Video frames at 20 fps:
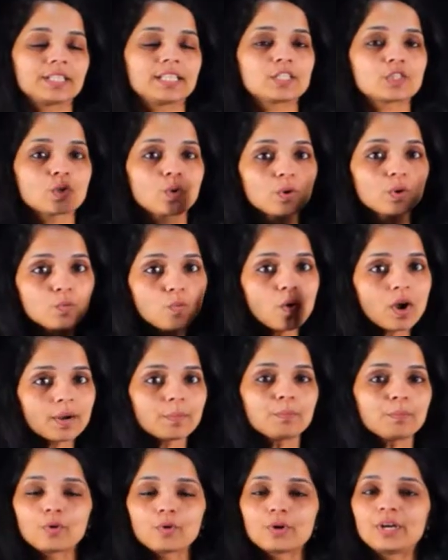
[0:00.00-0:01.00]
There's only
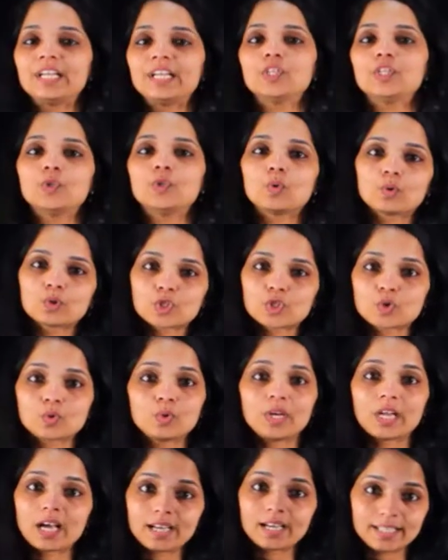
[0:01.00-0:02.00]
one point those two
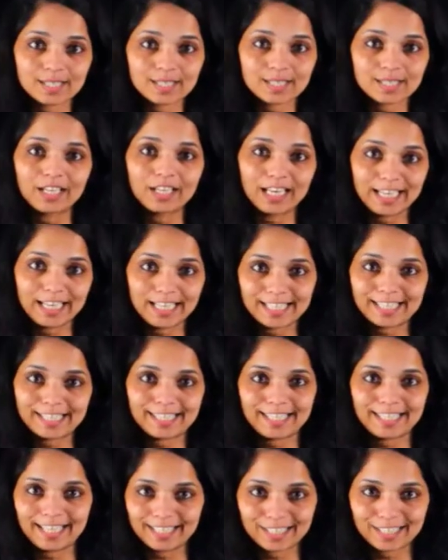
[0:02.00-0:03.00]
lines will
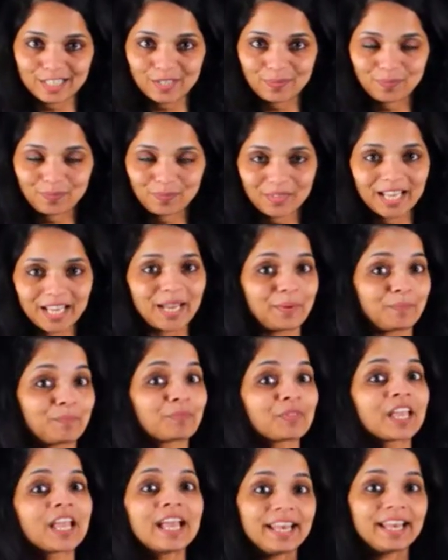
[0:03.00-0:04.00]
intersect. Okay,
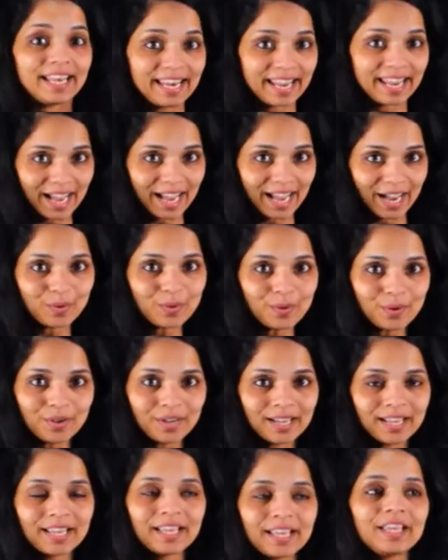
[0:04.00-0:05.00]
now
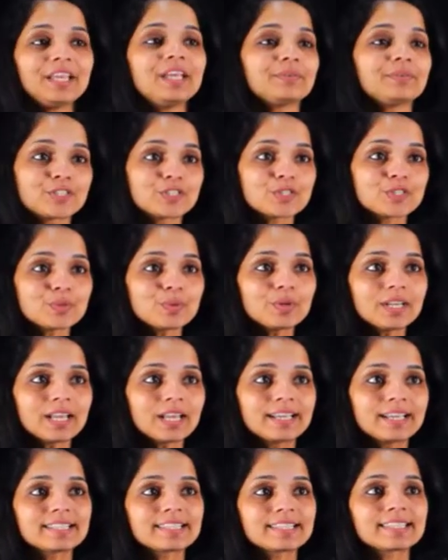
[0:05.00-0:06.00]
if two
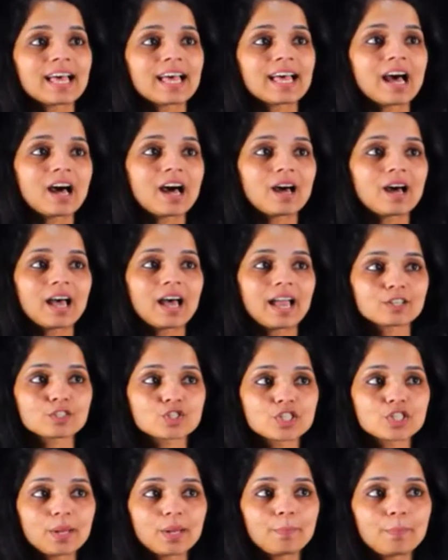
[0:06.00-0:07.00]
lines are
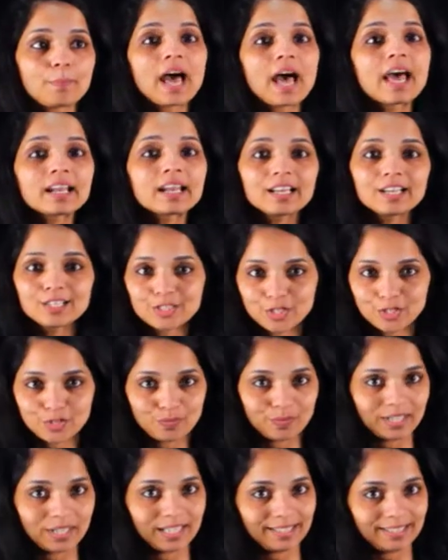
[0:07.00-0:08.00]
actually parallel to
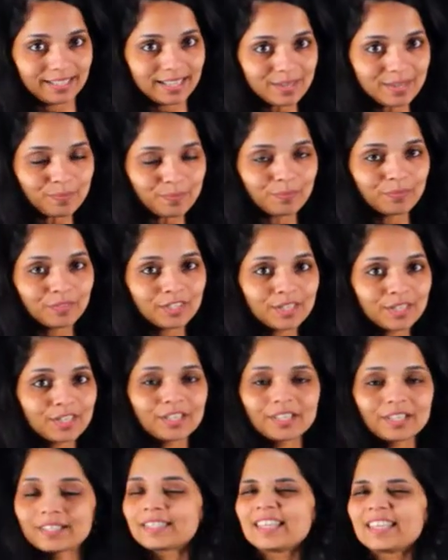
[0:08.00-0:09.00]
one another,
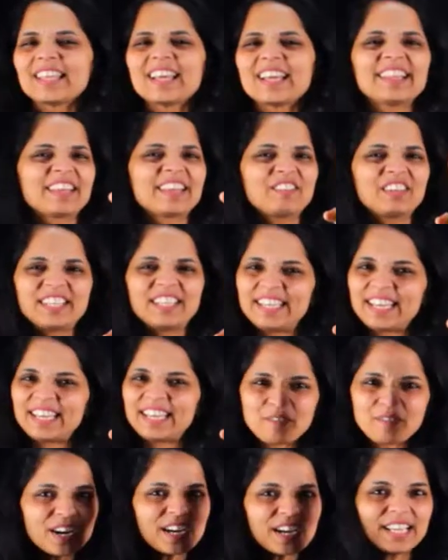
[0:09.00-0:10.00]
you can see that they will
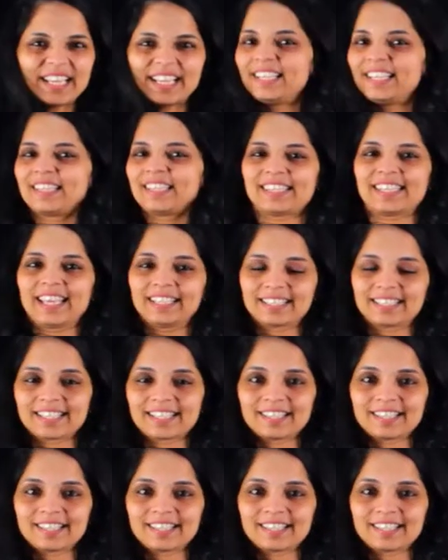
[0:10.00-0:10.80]
never intersect.